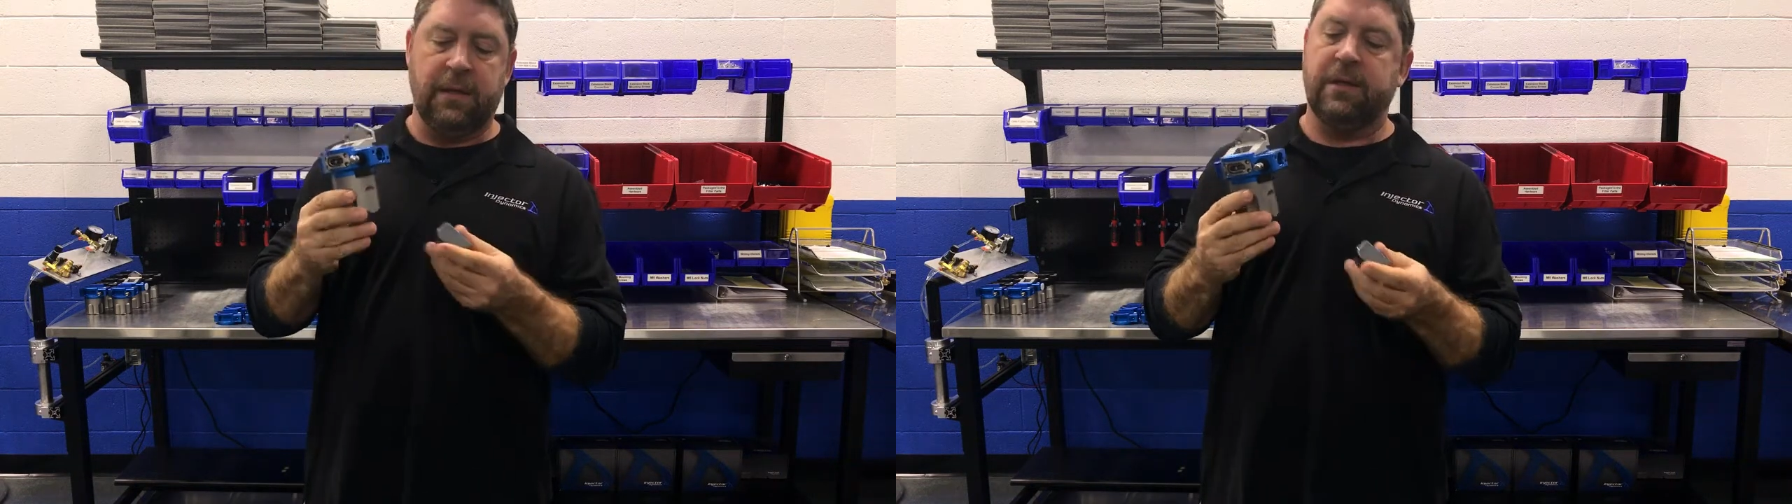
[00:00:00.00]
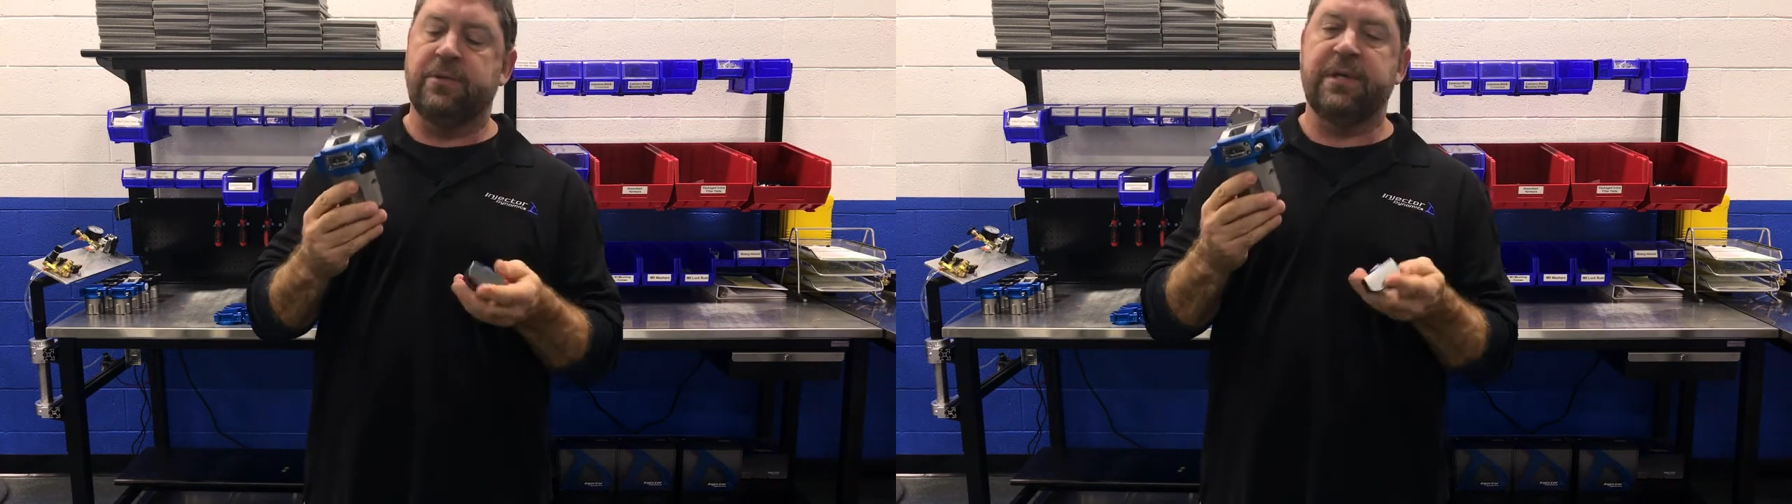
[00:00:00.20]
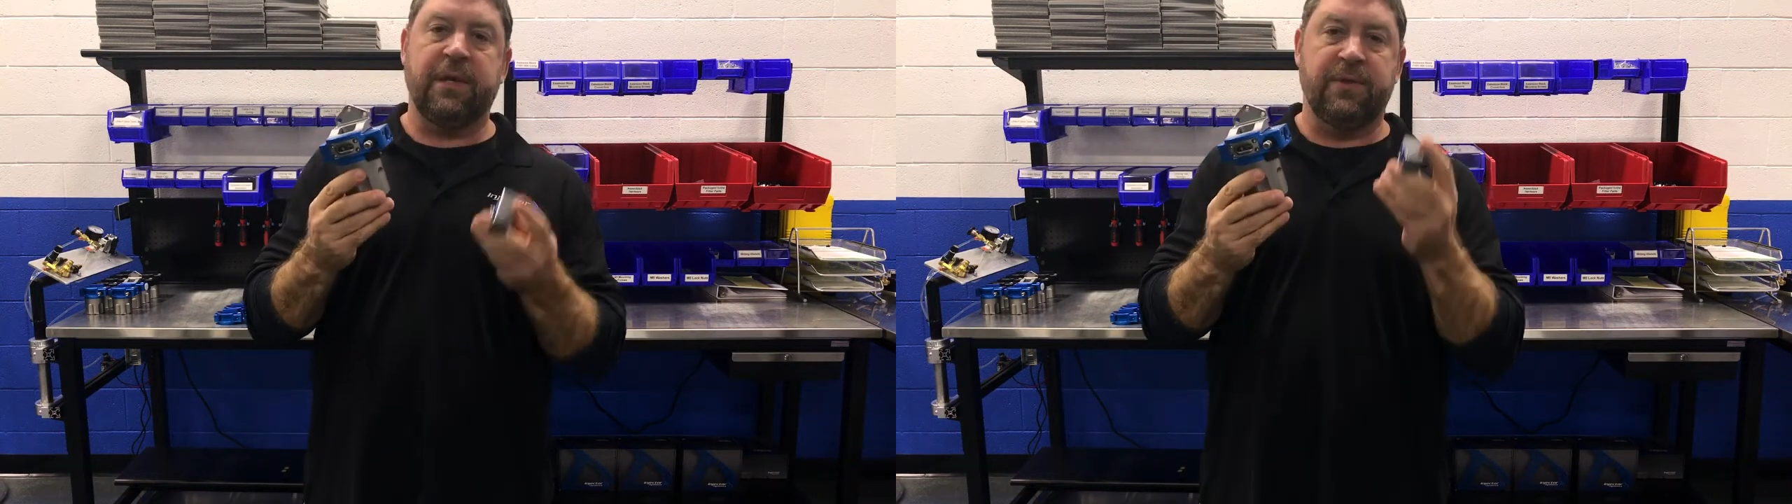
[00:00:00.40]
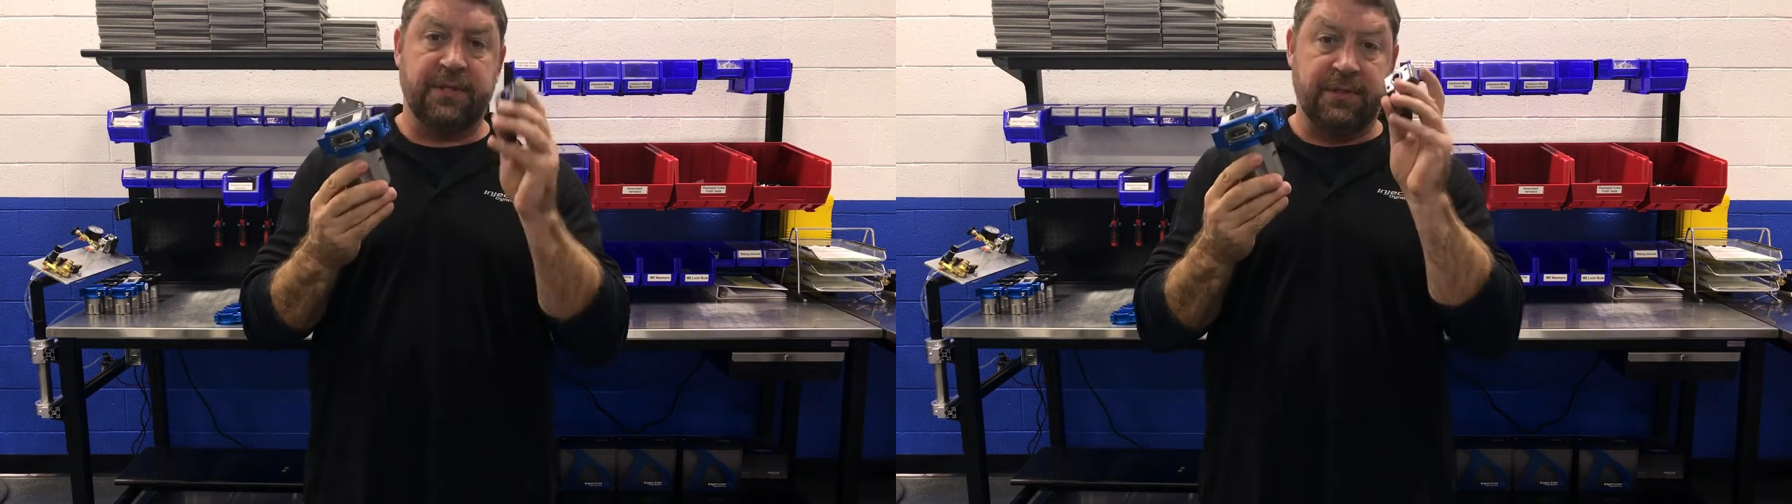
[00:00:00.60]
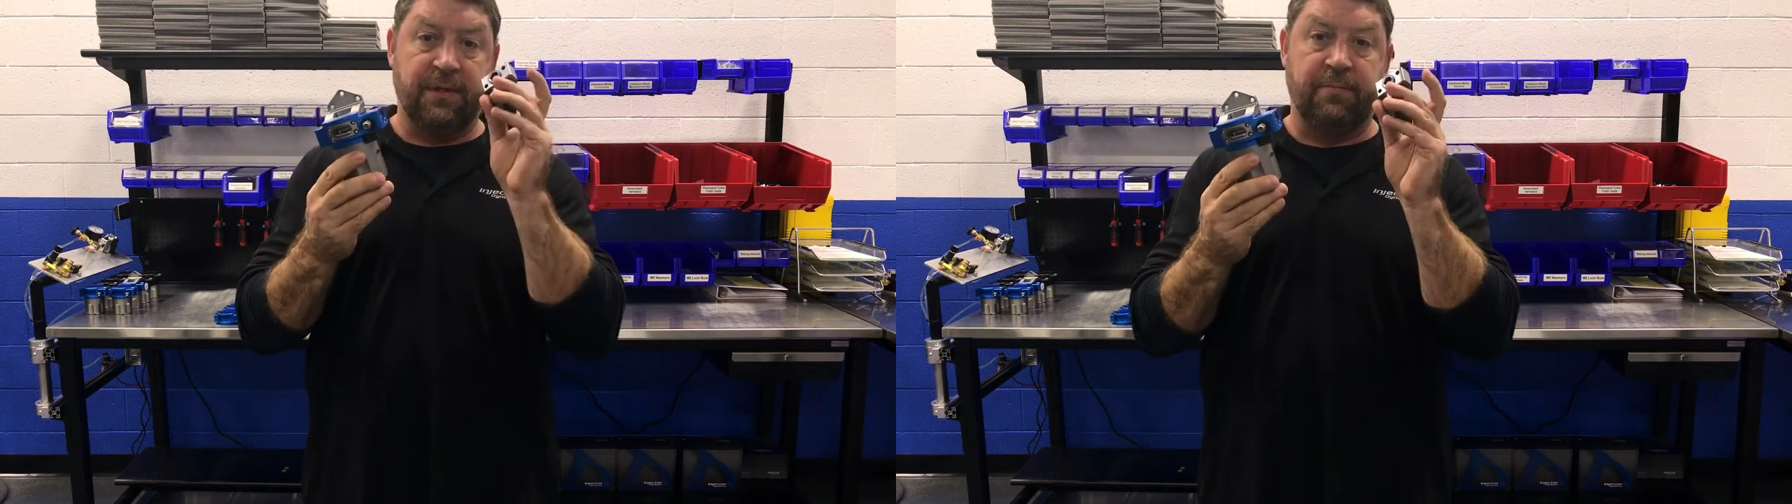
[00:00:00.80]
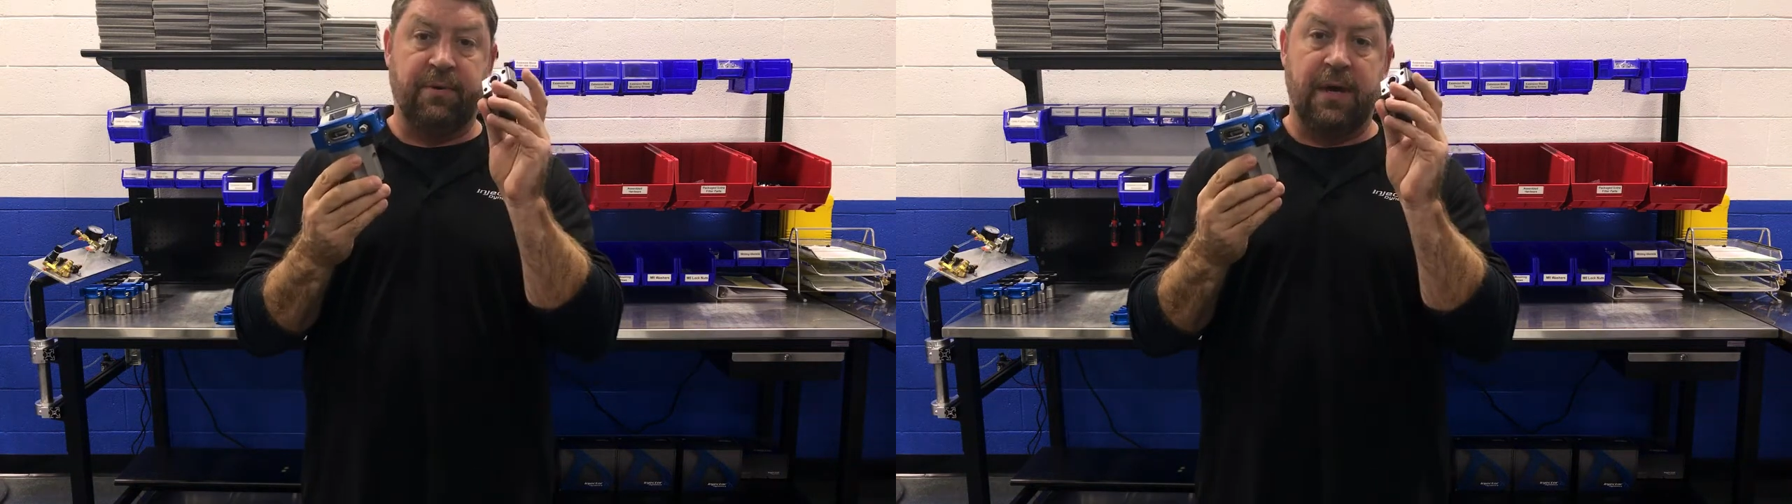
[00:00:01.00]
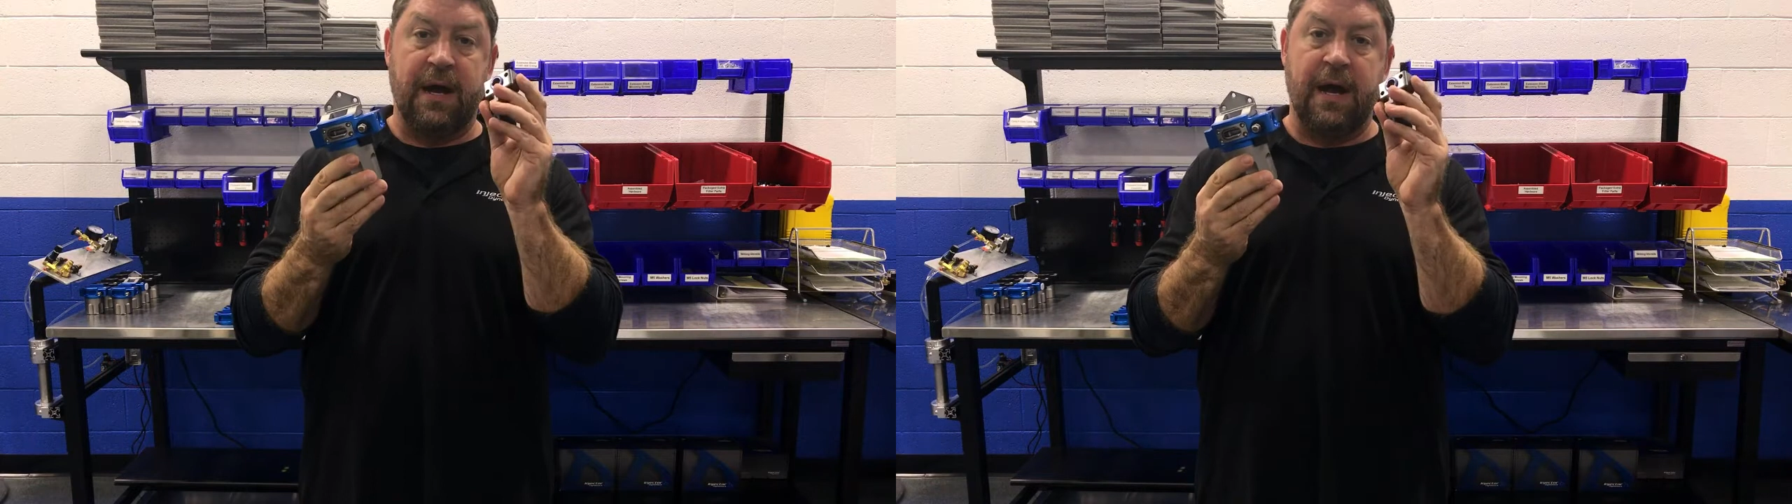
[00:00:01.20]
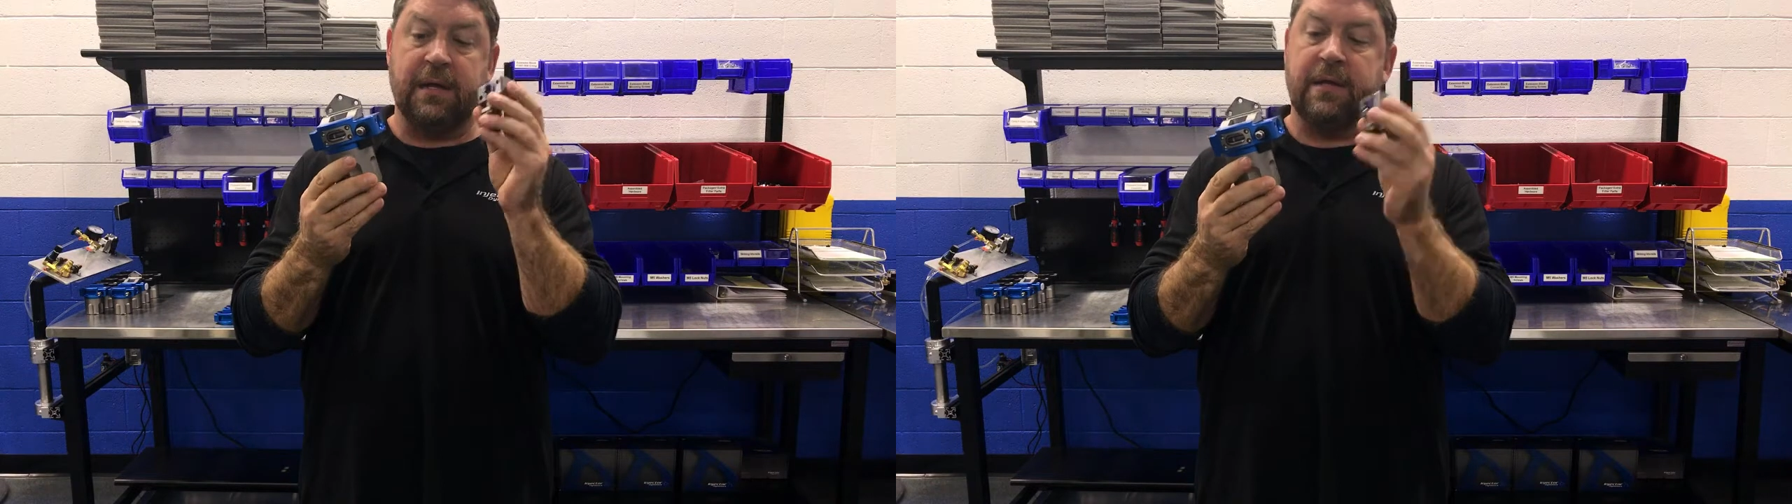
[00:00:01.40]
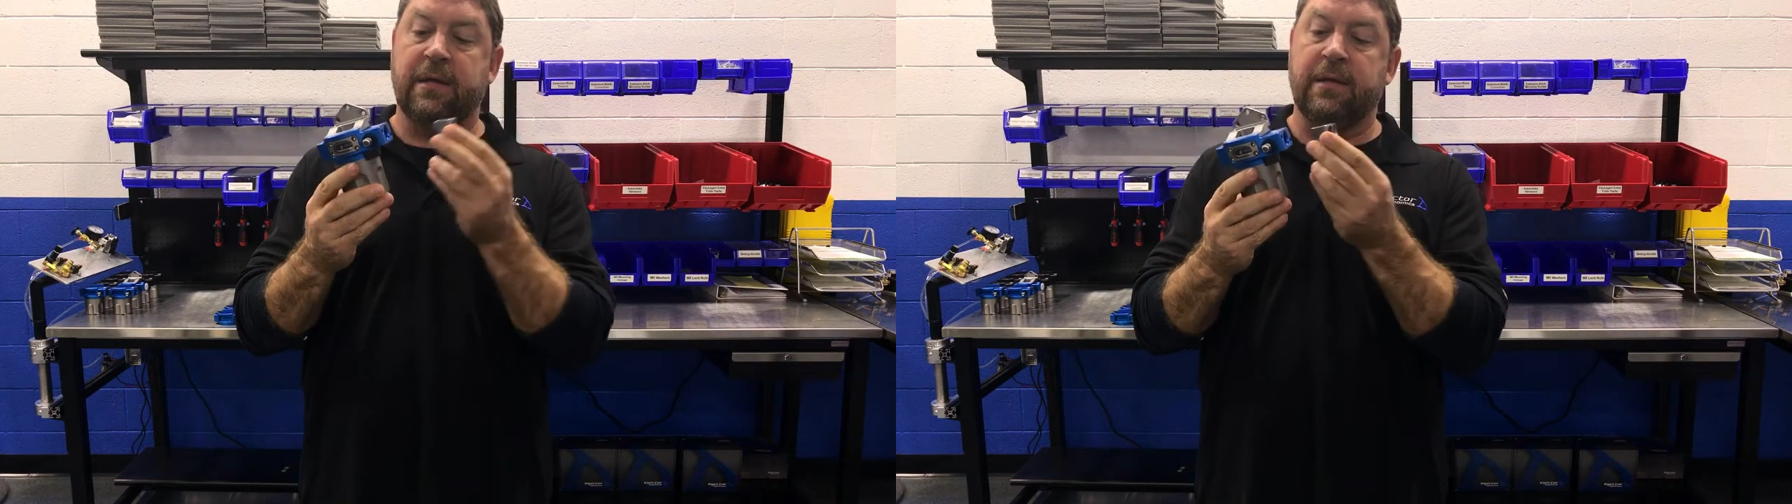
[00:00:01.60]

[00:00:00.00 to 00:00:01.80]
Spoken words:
You take this little block,